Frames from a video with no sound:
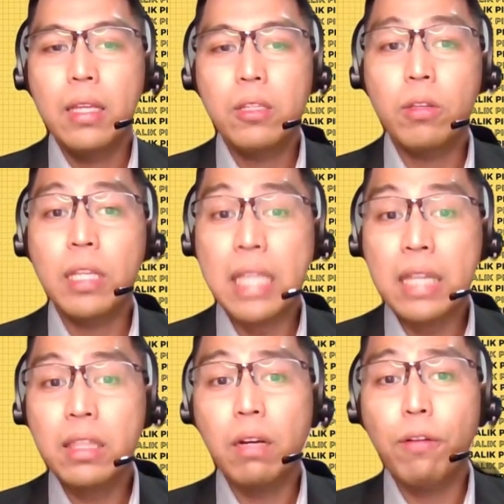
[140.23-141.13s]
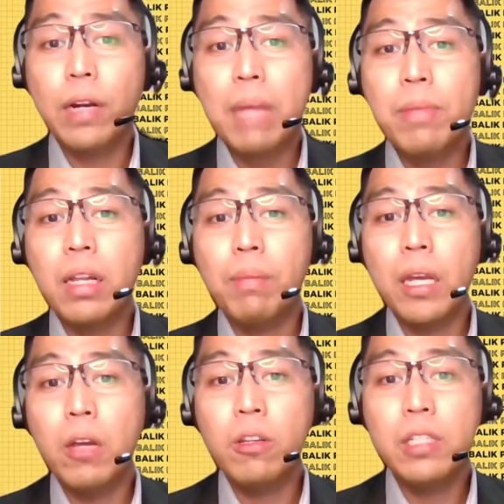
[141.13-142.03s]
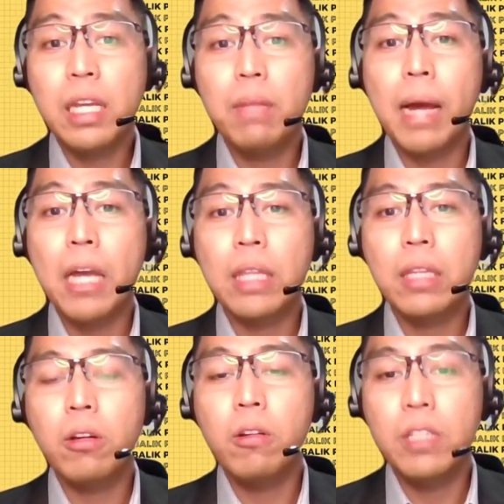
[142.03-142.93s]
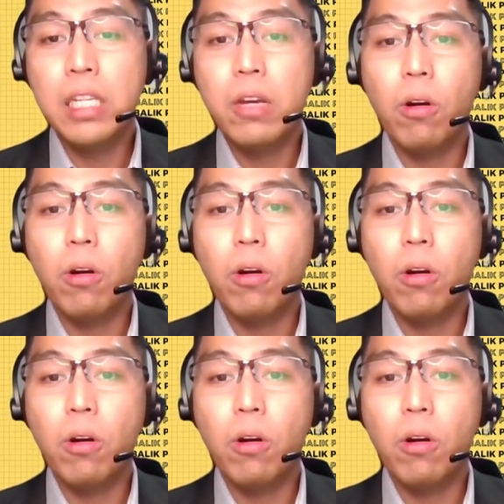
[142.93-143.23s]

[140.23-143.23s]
So the Center for Chemical Biology and Biotechnology,